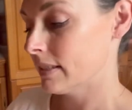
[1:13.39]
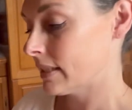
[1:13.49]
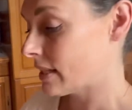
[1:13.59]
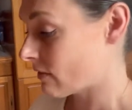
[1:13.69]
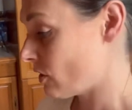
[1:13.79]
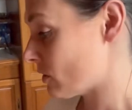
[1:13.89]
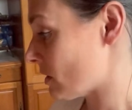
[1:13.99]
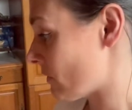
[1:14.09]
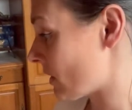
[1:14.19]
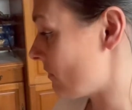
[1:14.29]
giving
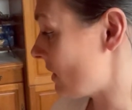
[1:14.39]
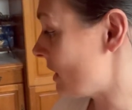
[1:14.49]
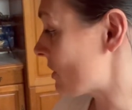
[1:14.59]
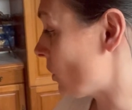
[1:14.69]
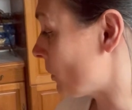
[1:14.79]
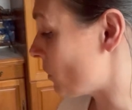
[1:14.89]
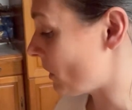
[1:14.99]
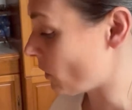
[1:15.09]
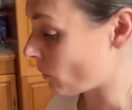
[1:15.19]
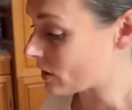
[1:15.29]
yourself the convenience and only doing
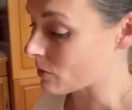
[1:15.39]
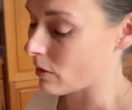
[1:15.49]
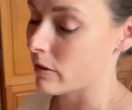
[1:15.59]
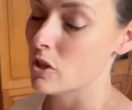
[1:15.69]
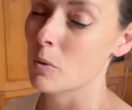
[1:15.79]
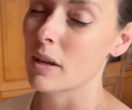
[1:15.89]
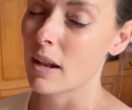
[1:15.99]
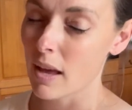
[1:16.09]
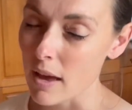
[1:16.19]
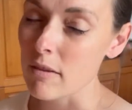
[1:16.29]
it once rather than doing it
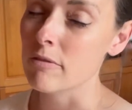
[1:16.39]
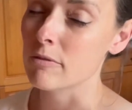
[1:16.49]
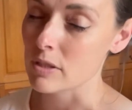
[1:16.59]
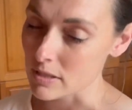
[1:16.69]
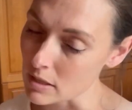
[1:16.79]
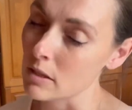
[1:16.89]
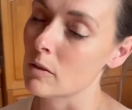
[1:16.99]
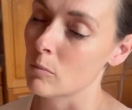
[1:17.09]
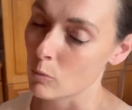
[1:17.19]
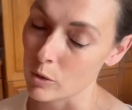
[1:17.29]
every
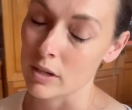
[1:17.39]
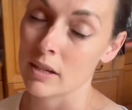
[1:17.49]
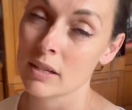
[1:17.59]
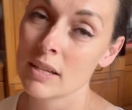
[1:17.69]
single morning,